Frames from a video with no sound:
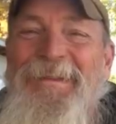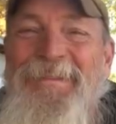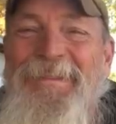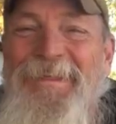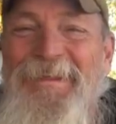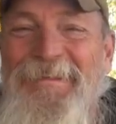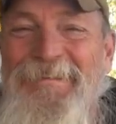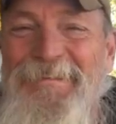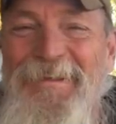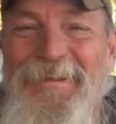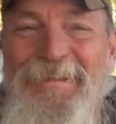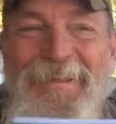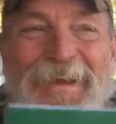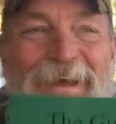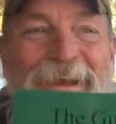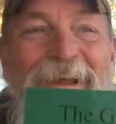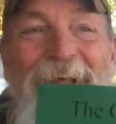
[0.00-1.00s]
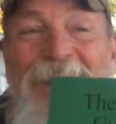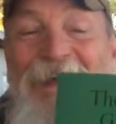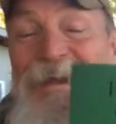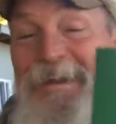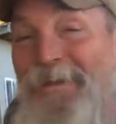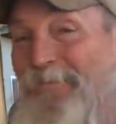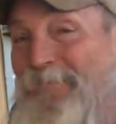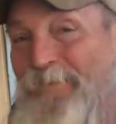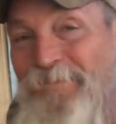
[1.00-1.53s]
and things like that.
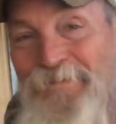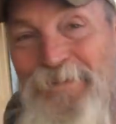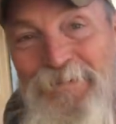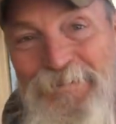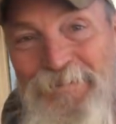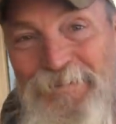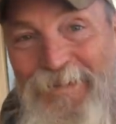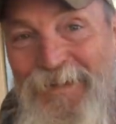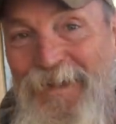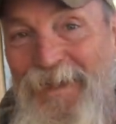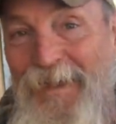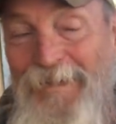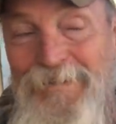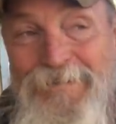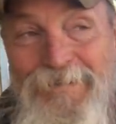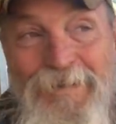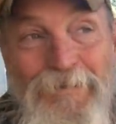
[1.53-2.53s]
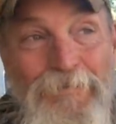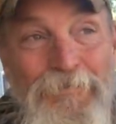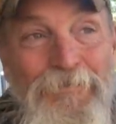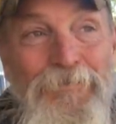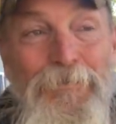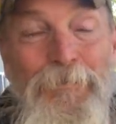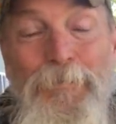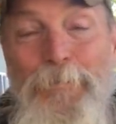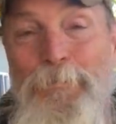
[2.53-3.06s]
And he just goes in and
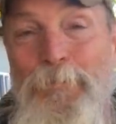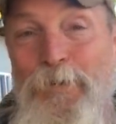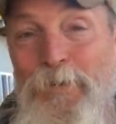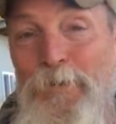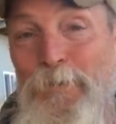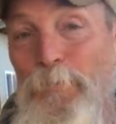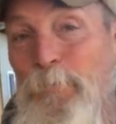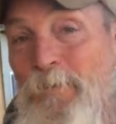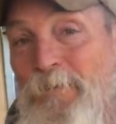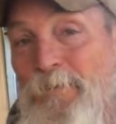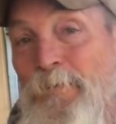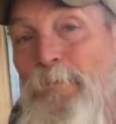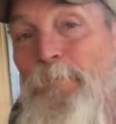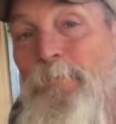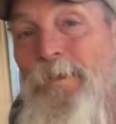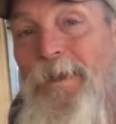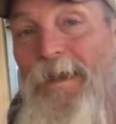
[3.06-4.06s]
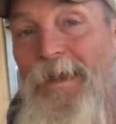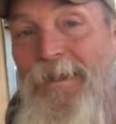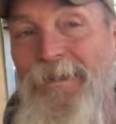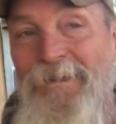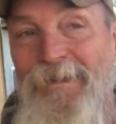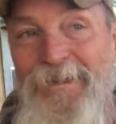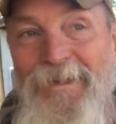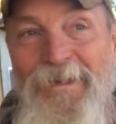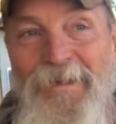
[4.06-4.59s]
tears them apart with
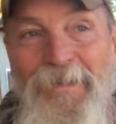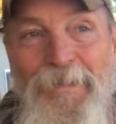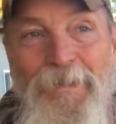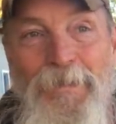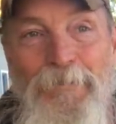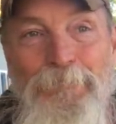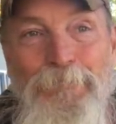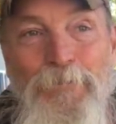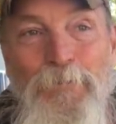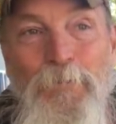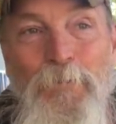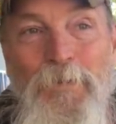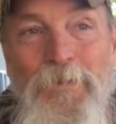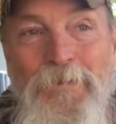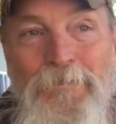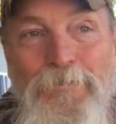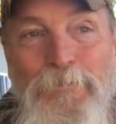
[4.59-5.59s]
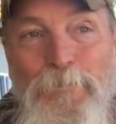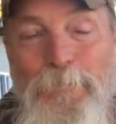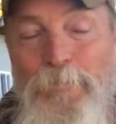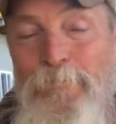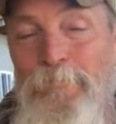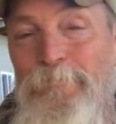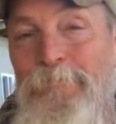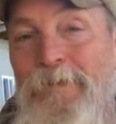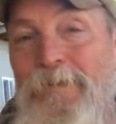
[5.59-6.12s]
reality. If you want to
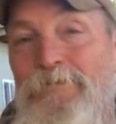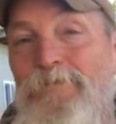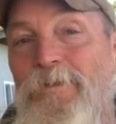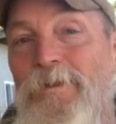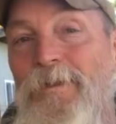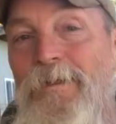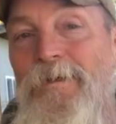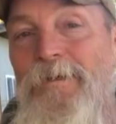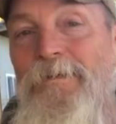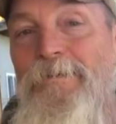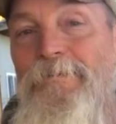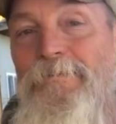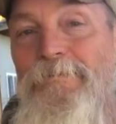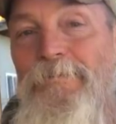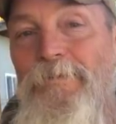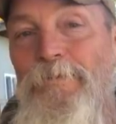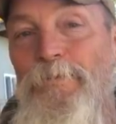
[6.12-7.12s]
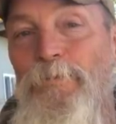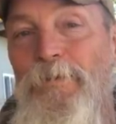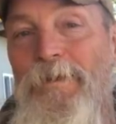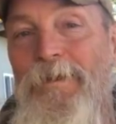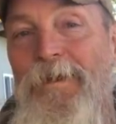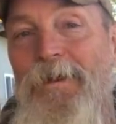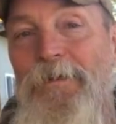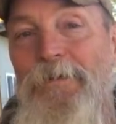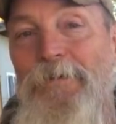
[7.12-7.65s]
professionalize your
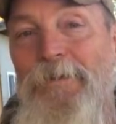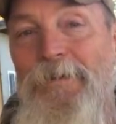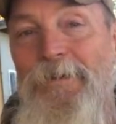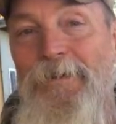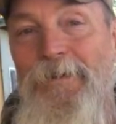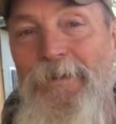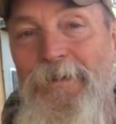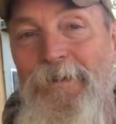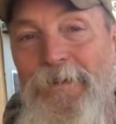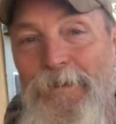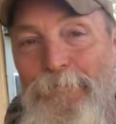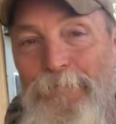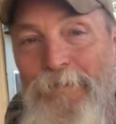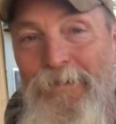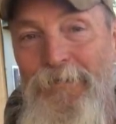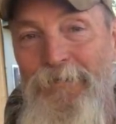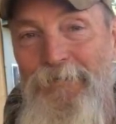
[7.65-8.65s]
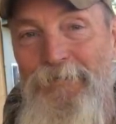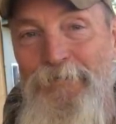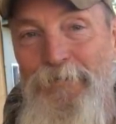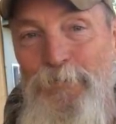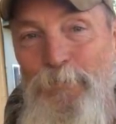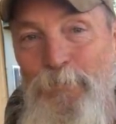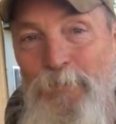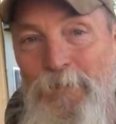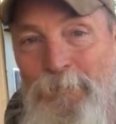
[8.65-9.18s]
carry of a
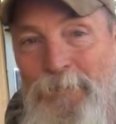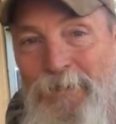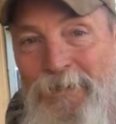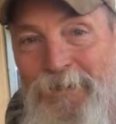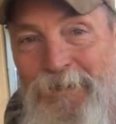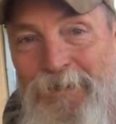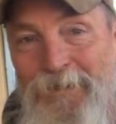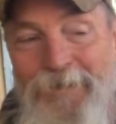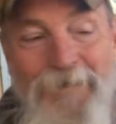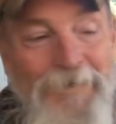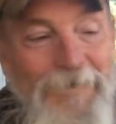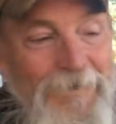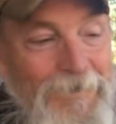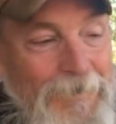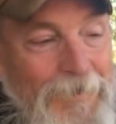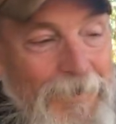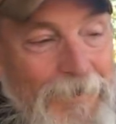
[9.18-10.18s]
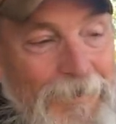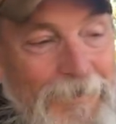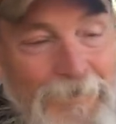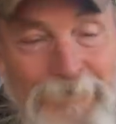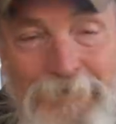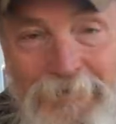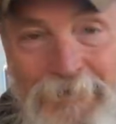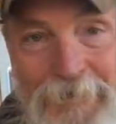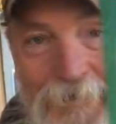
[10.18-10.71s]
concealed weapon, this